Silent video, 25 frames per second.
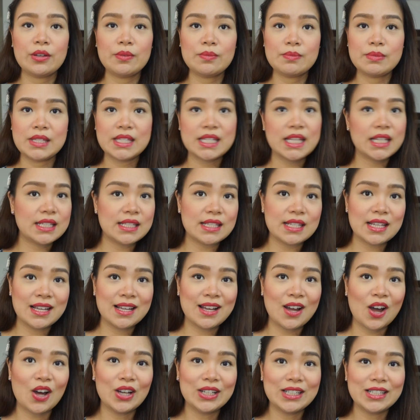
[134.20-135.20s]
sit
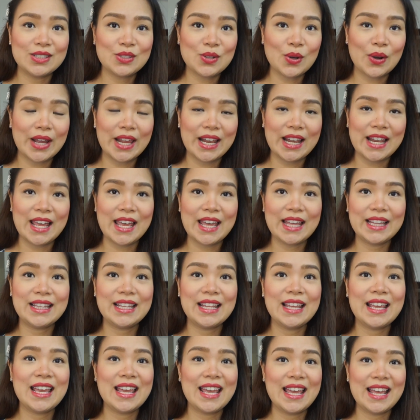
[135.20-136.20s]
on the toilet,
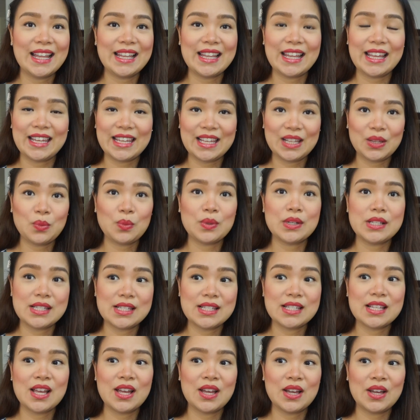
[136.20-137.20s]
like it
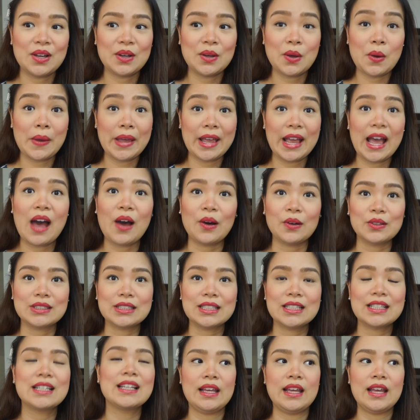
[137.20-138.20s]
was going out.
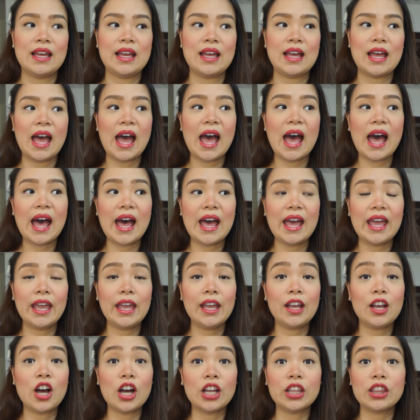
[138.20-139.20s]

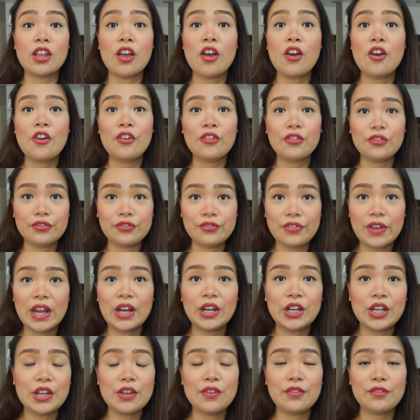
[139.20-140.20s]
I got
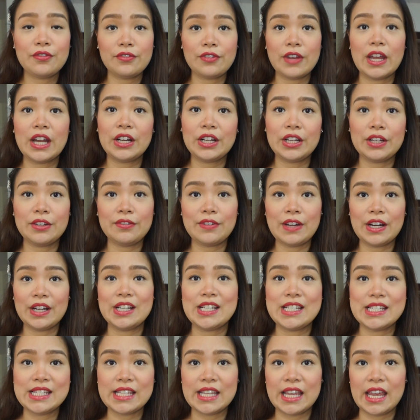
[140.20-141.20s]

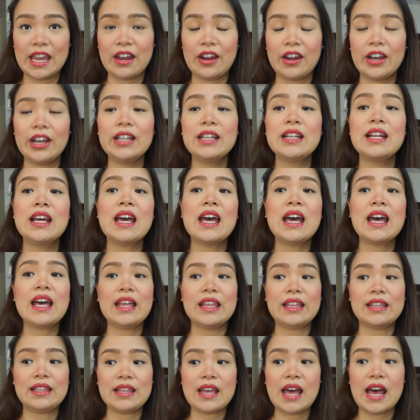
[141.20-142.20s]
very scared
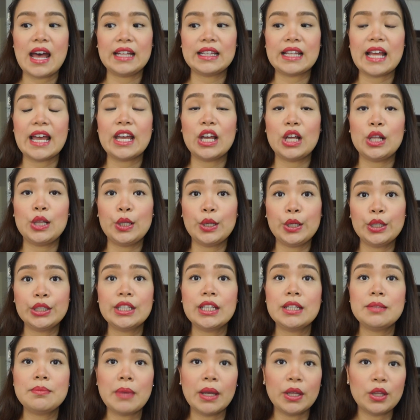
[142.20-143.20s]
that I
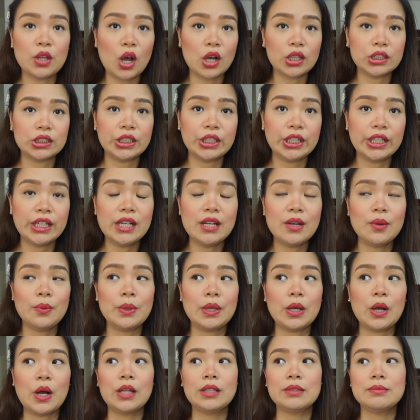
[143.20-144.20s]
alerted my doctor. We
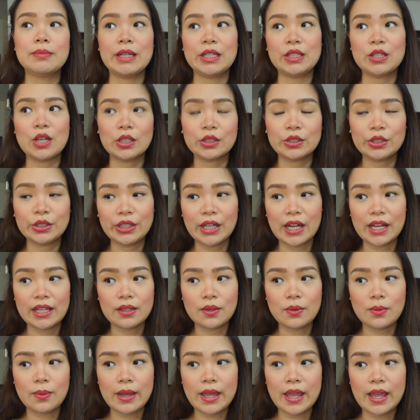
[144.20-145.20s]
called my doctor right
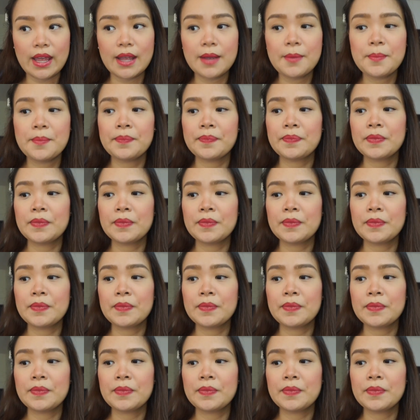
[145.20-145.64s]
away.